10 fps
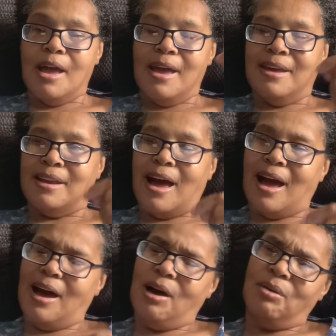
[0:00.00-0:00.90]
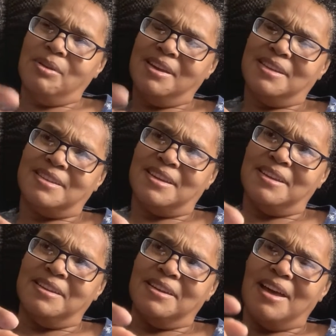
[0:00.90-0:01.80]
And how is
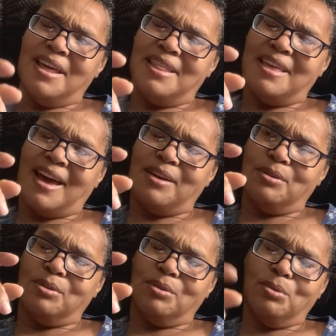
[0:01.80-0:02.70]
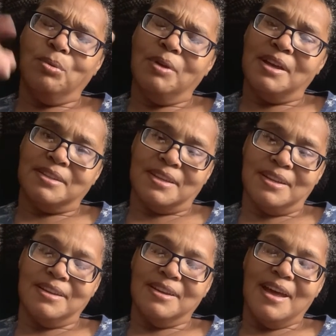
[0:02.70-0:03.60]
it that who is
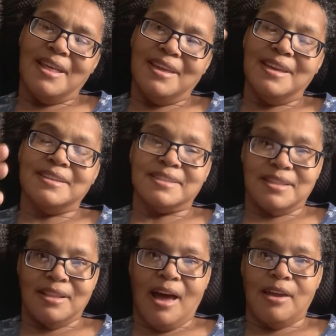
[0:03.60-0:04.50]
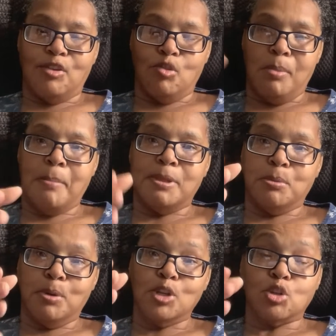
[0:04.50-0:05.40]
it is the liar? Remember, the
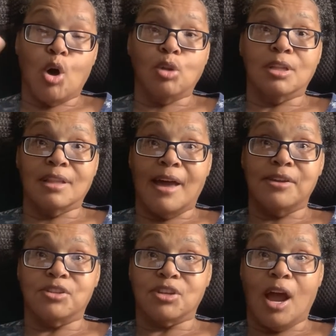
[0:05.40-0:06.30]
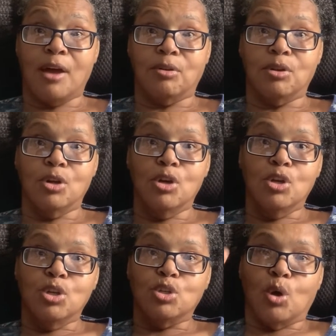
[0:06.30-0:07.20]
book is called The Liar's Child.
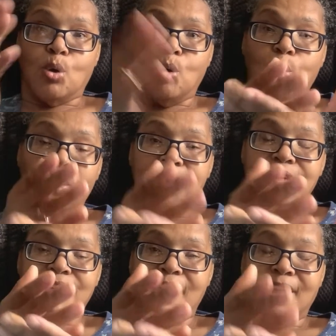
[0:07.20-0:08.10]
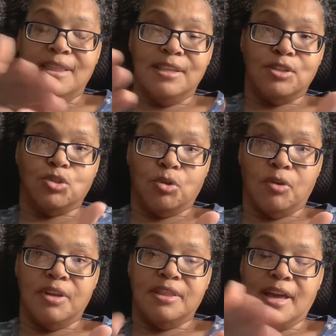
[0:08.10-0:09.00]
So, who is it in this
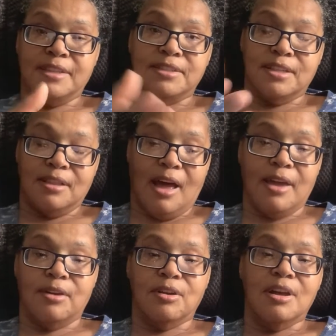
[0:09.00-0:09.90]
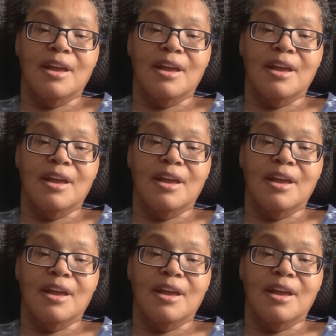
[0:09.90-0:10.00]
story that's the liar?